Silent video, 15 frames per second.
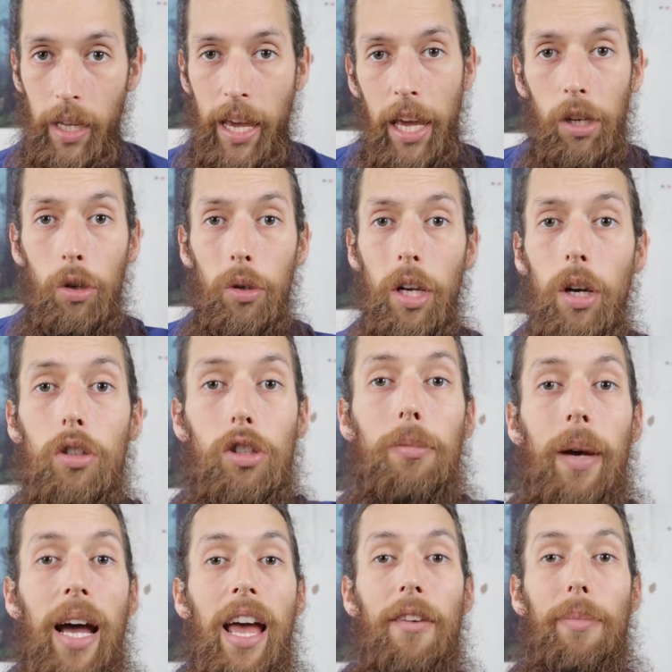And who knows, you
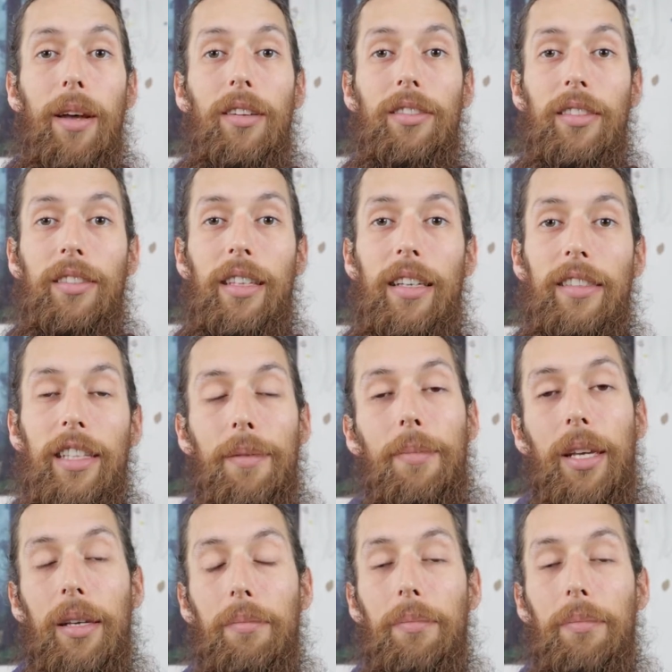might have better success than me.